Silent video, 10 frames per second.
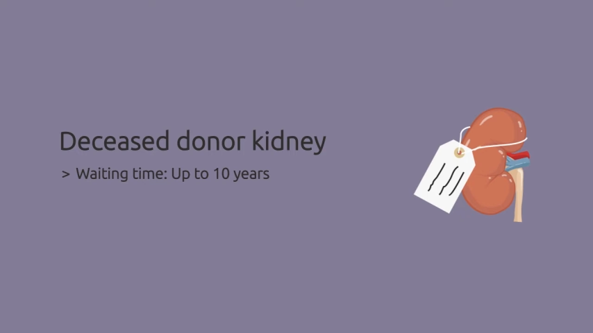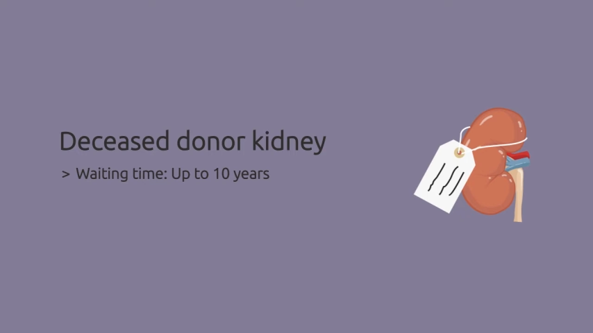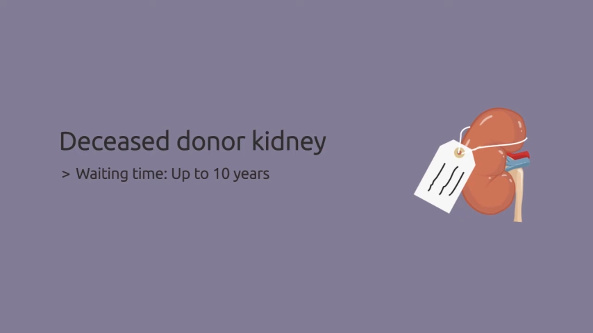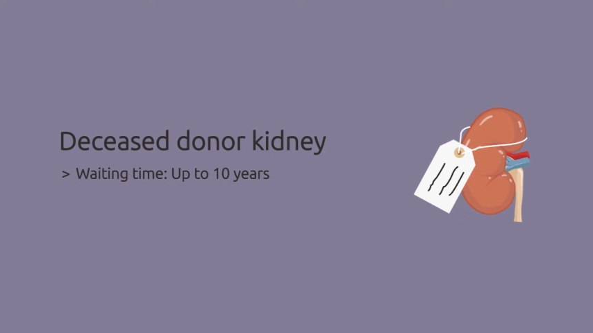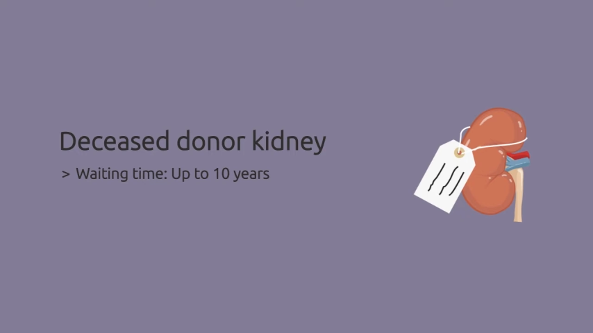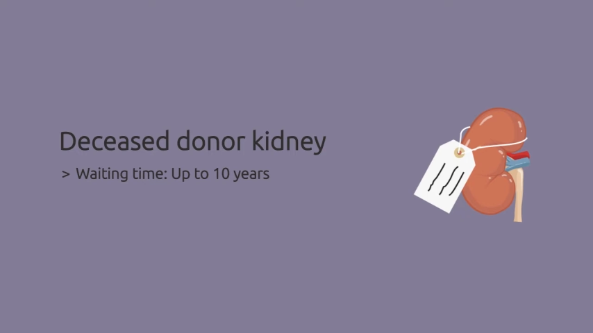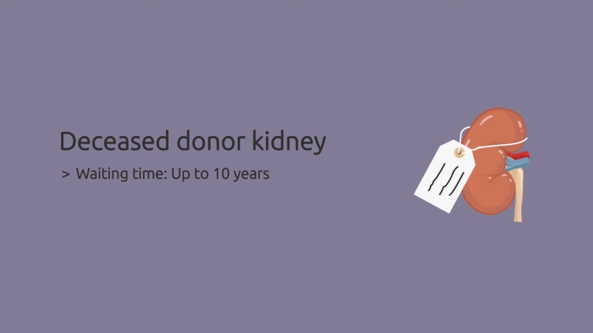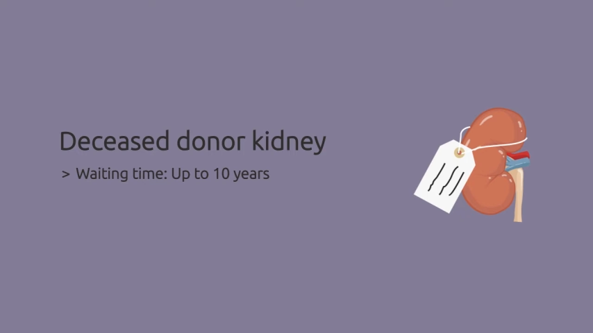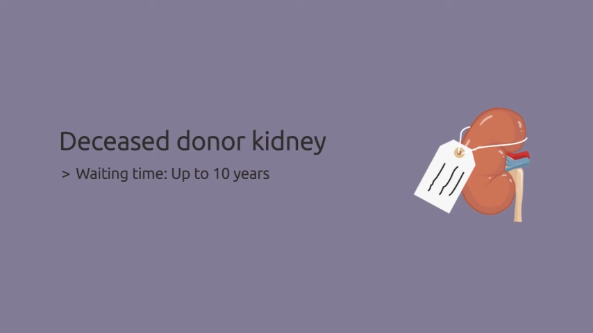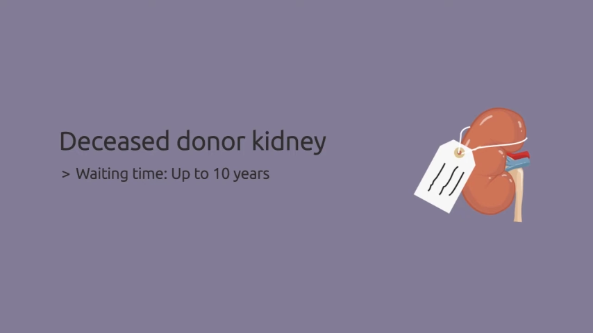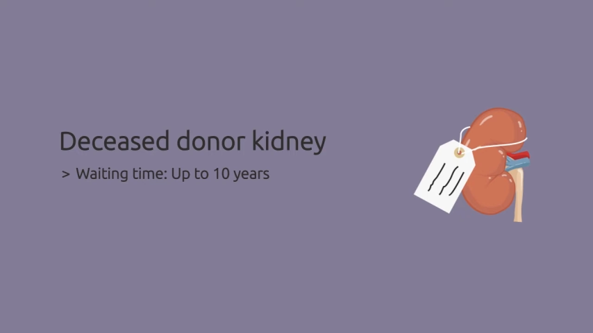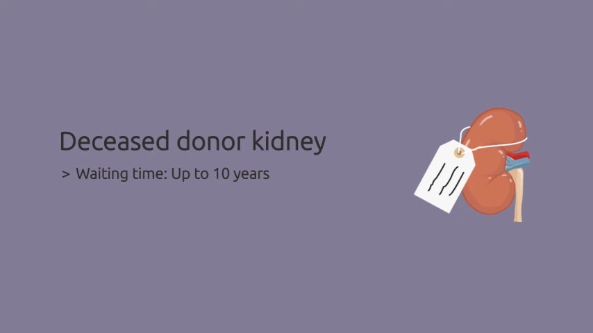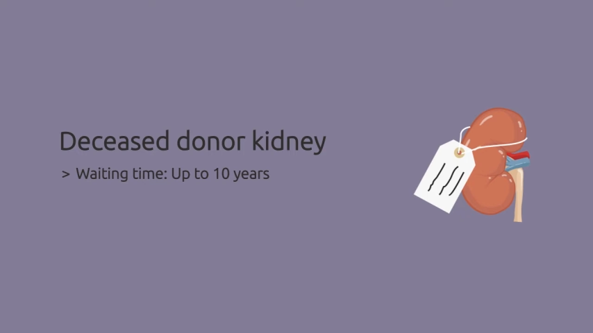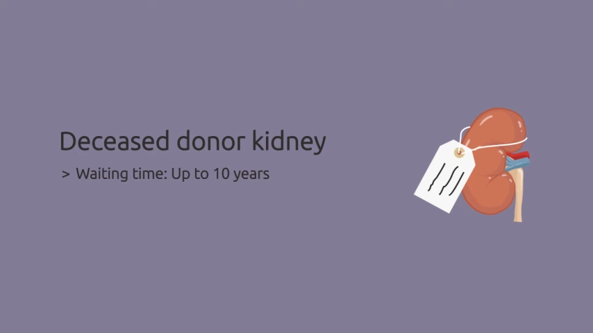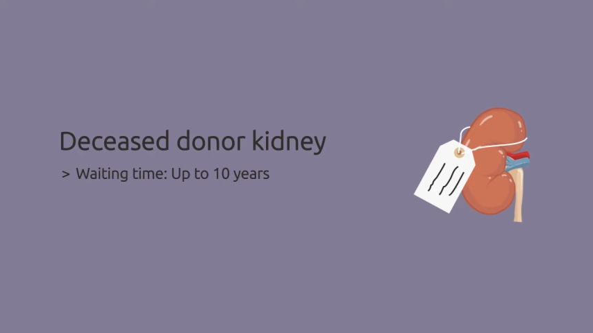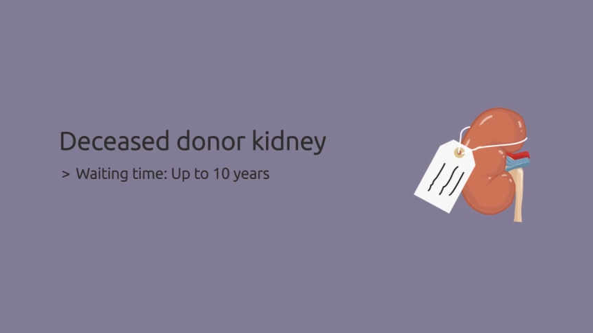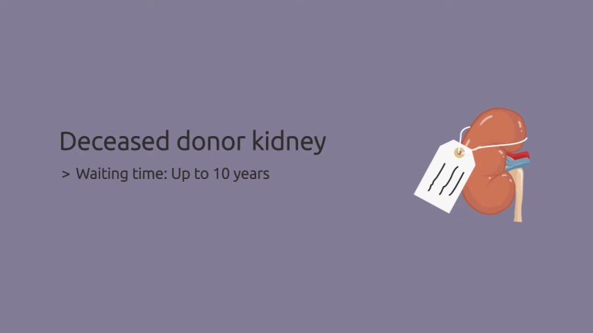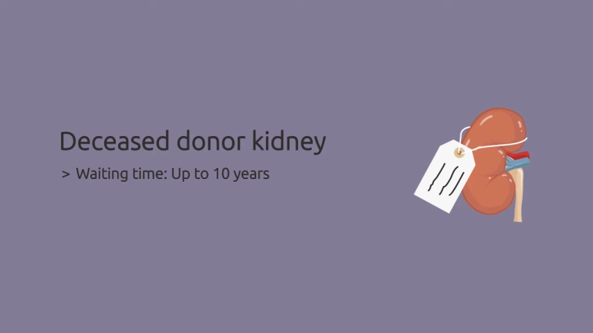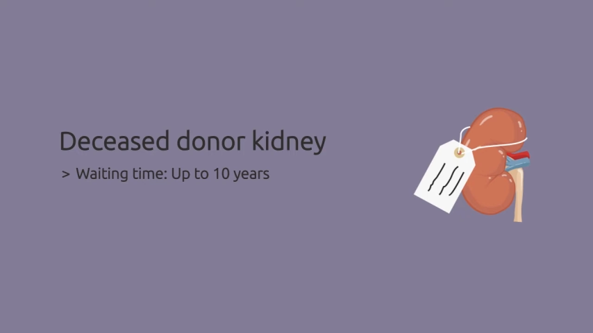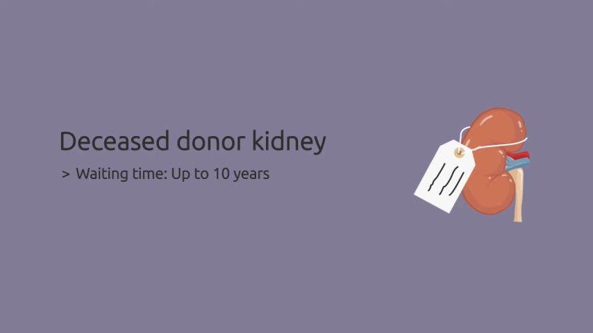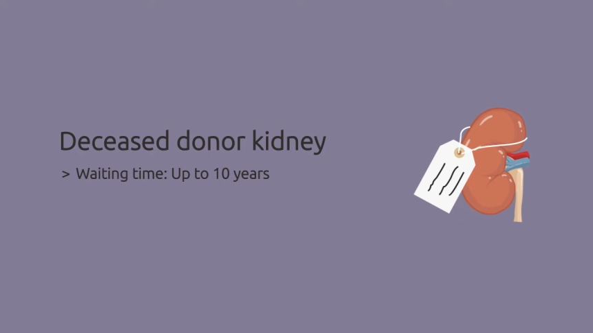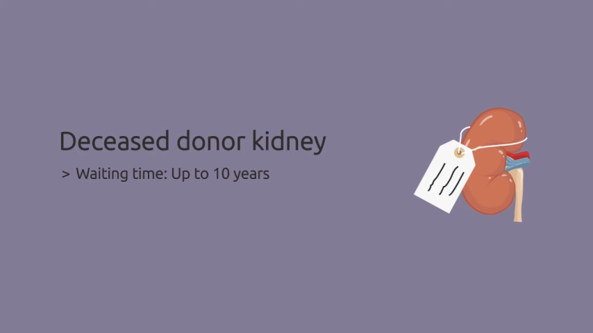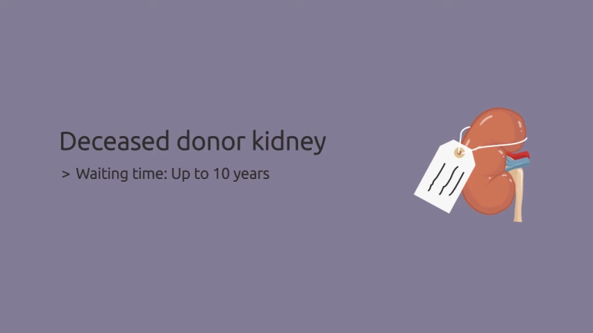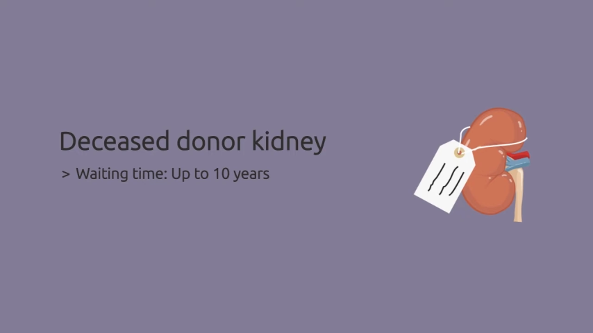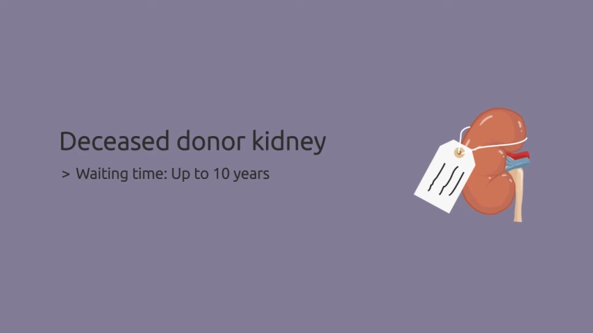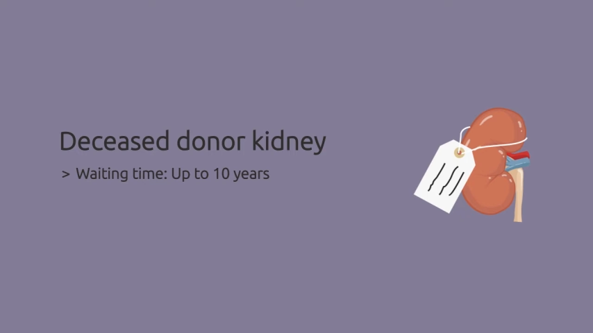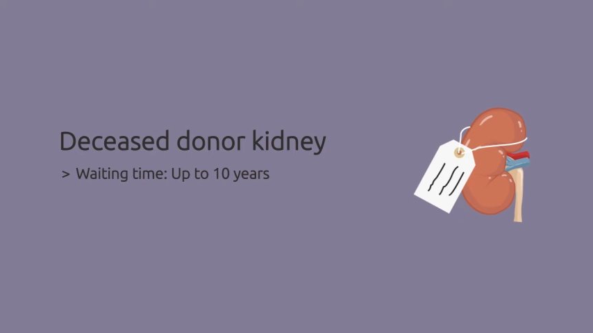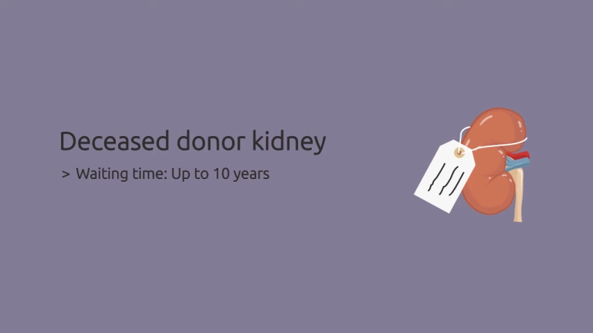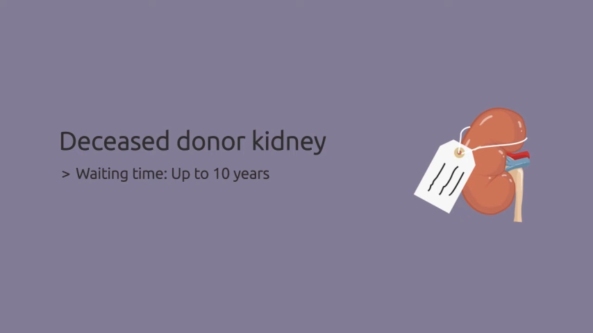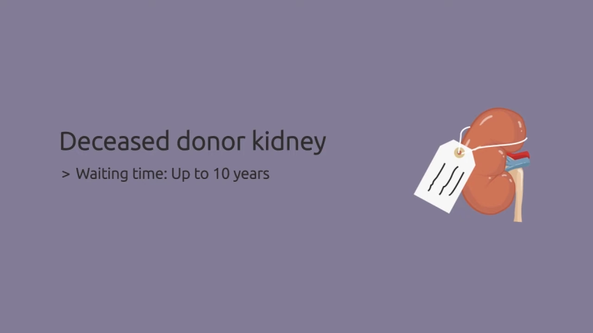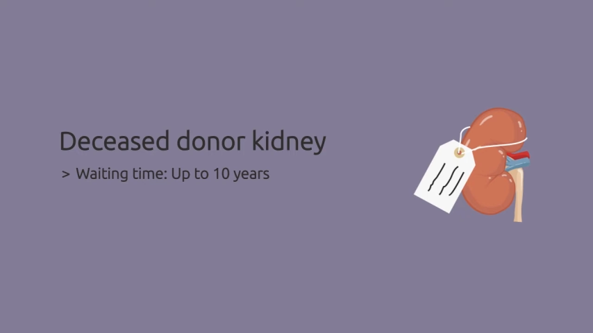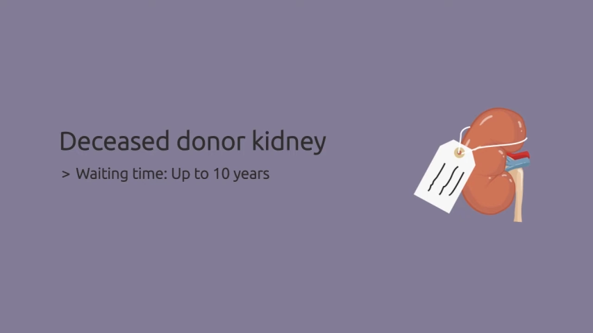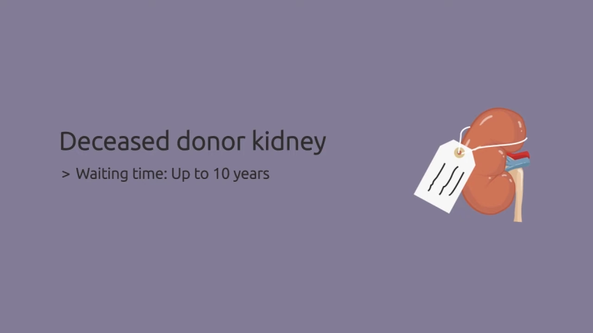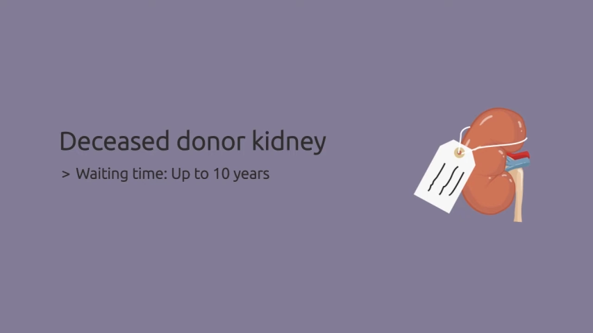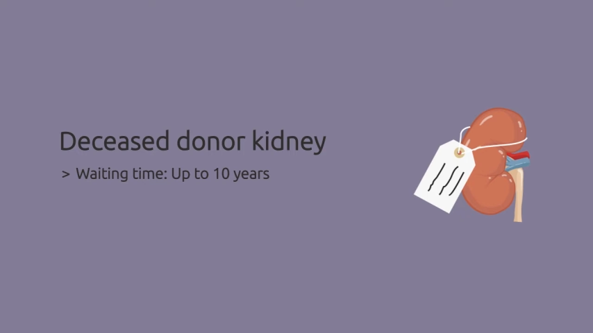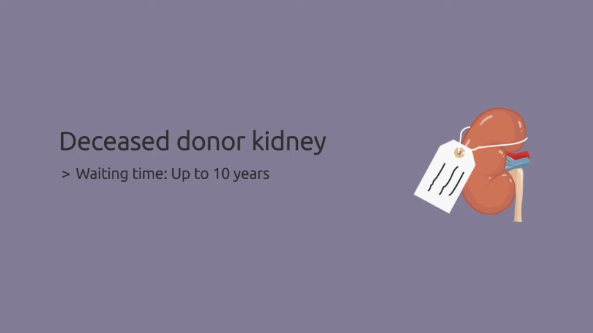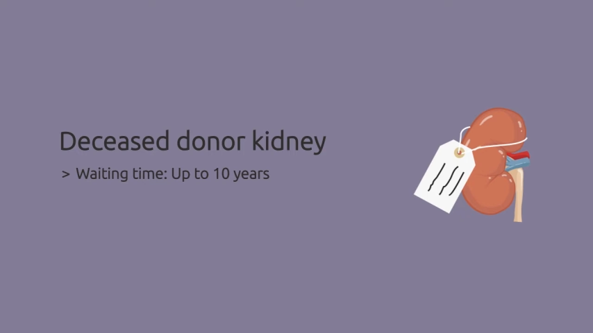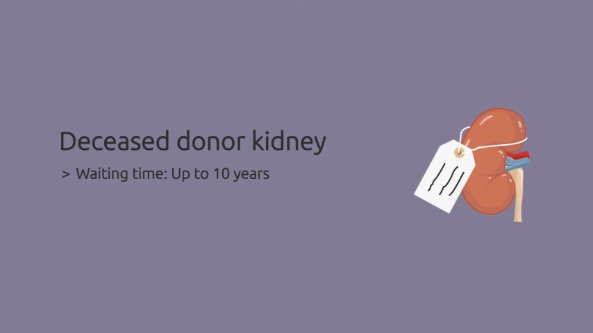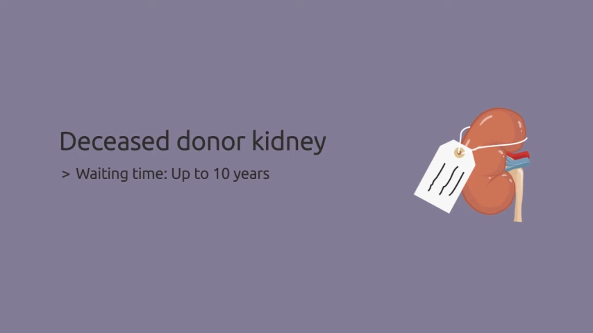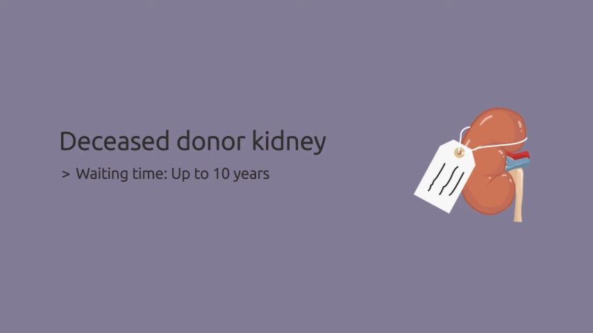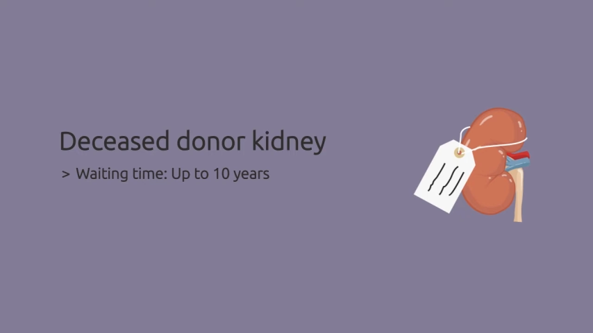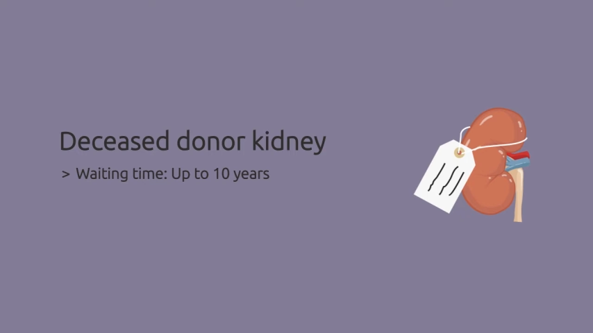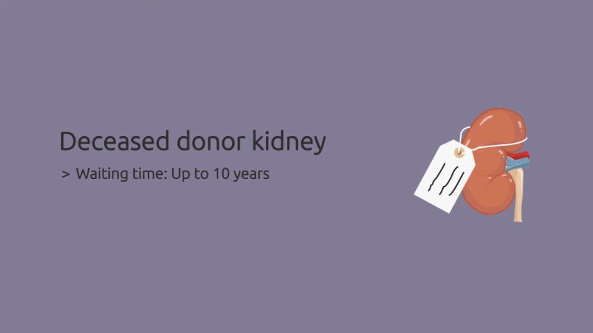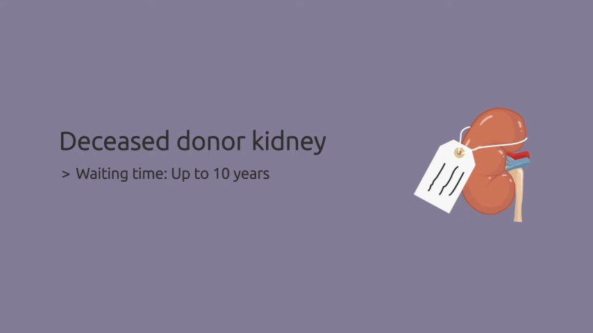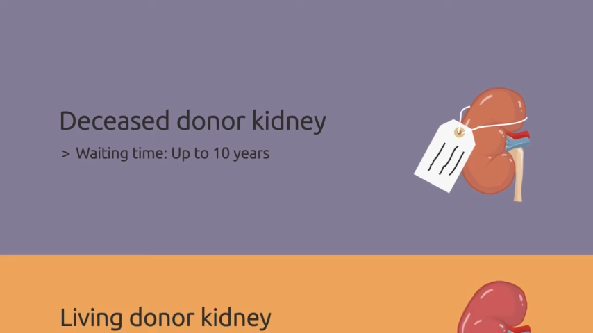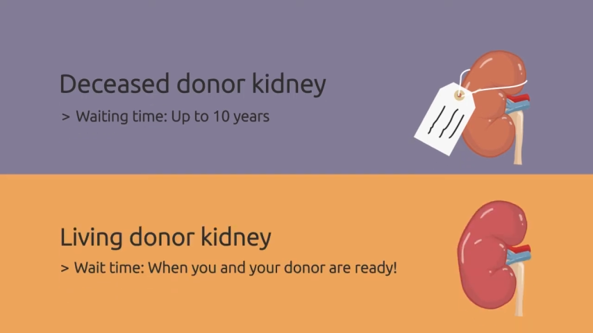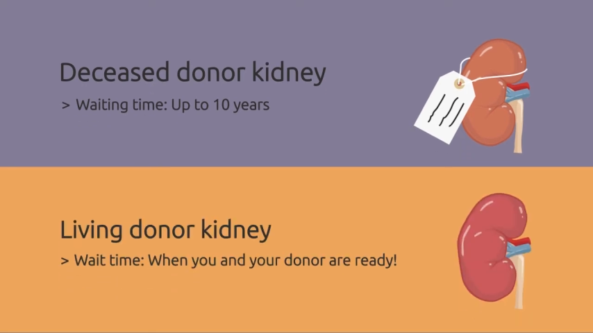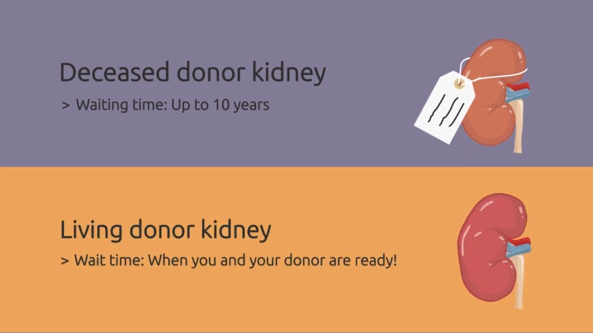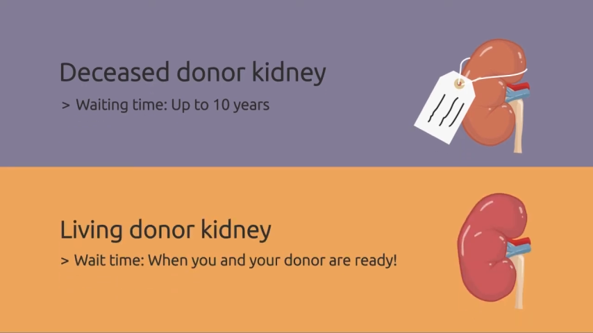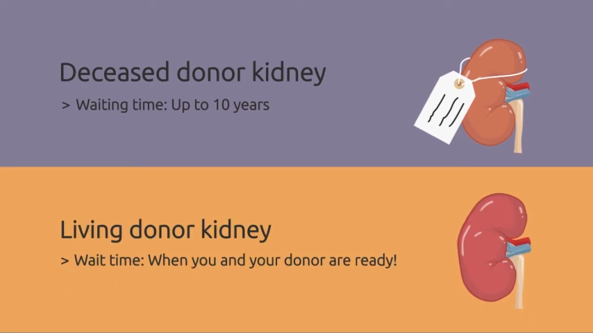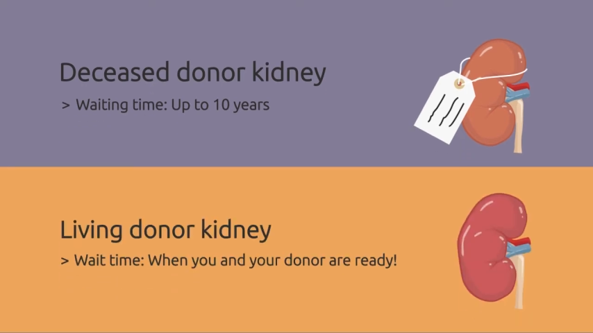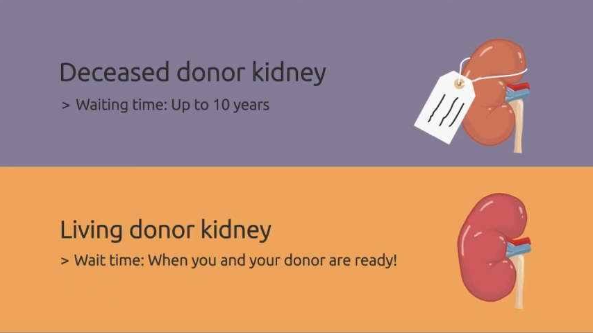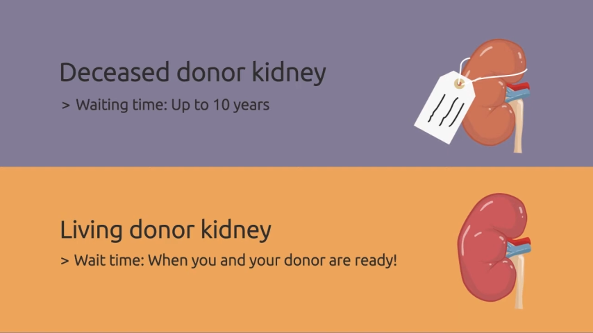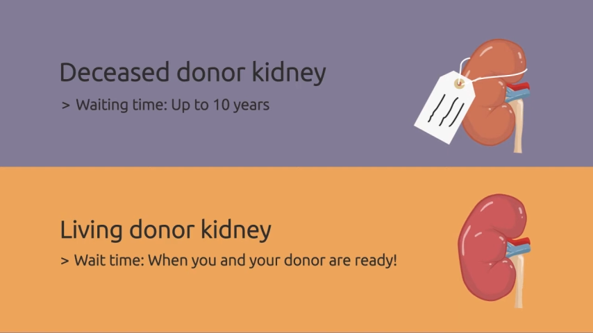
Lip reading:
[unreadable: no face in view]